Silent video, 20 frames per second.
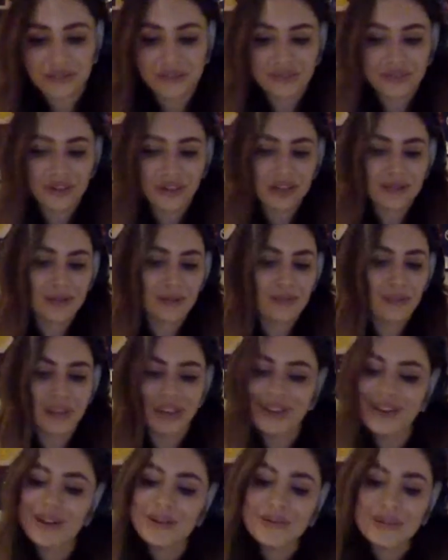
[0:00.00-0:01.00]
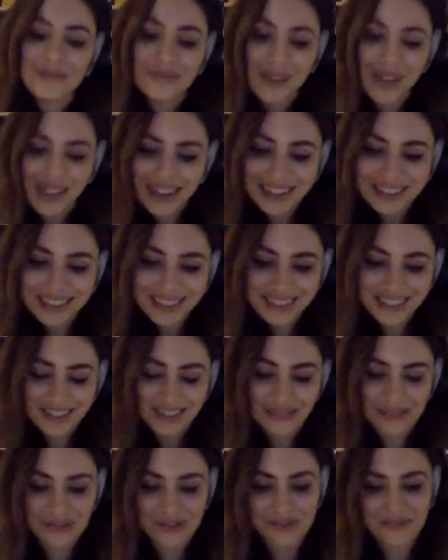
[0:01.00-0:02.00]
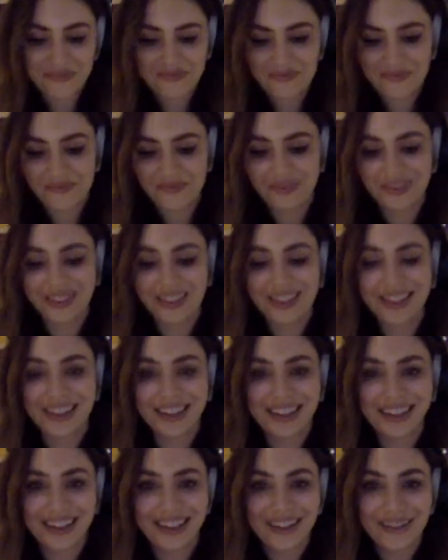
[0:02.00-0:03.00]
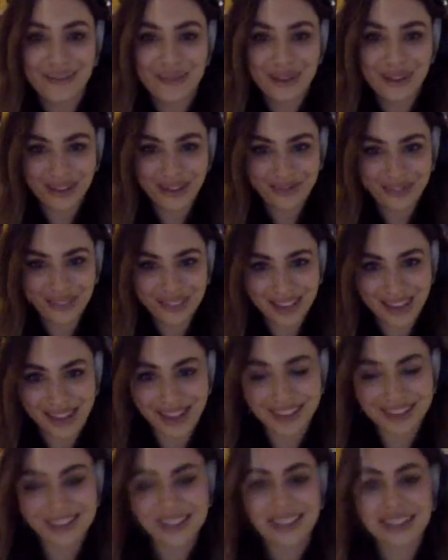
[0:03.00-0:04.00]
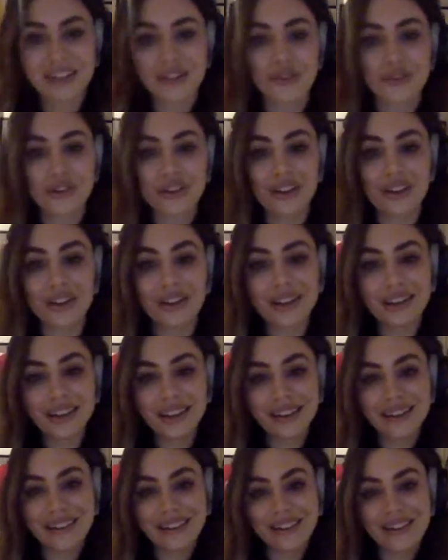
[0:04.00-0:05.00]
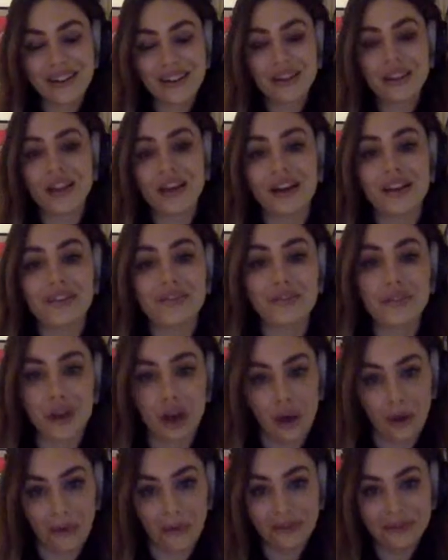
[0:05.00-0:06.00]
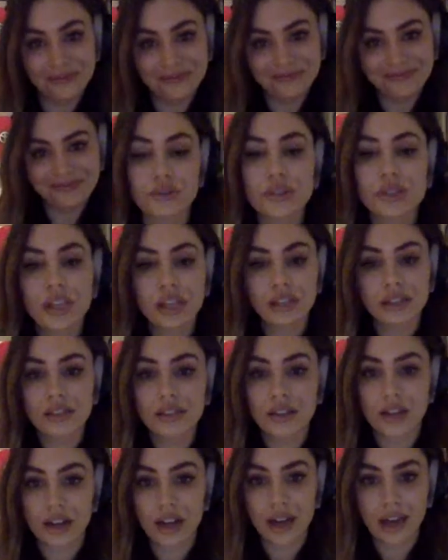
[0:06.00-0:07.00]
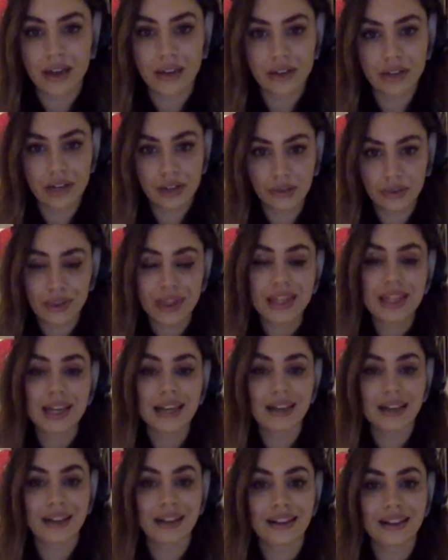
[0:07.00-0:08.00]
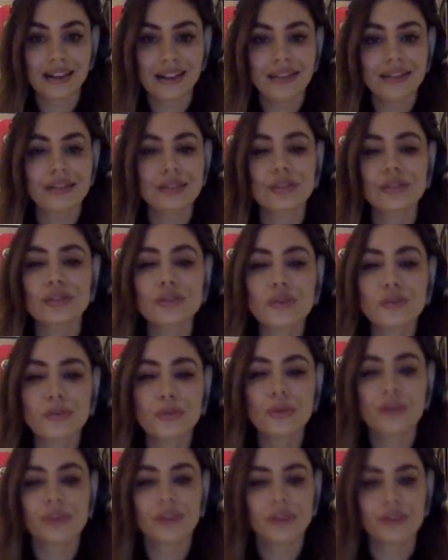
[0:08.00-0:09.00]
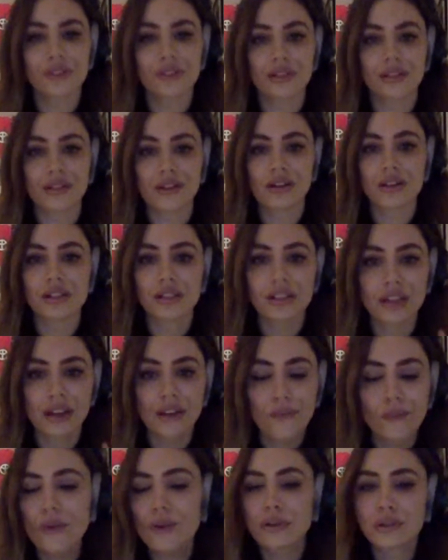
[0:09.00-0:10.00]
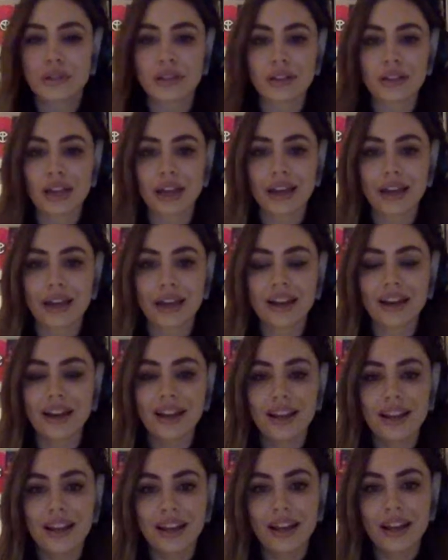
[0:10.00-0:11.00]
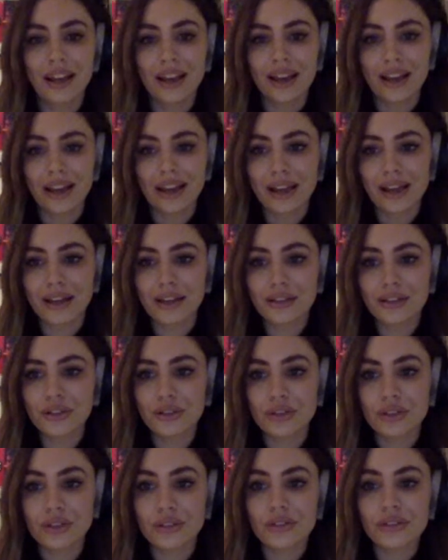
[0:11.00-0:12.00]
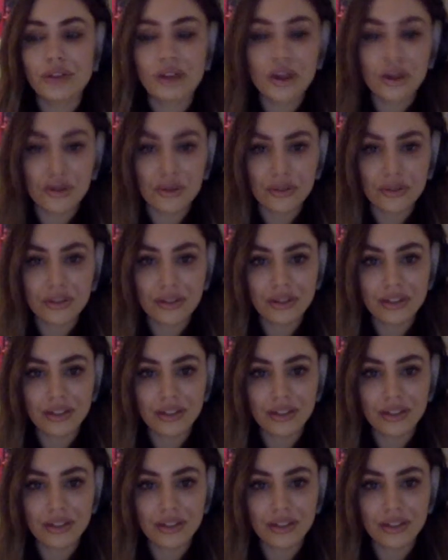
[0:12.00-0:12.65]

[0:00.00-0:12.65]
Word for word: We've talked about being open minded in the room. What comes next? You're going to hear a lot of no. You send a song out and you think, this is so perfect for this artist. Like, of course they'll like it. And you hear a no.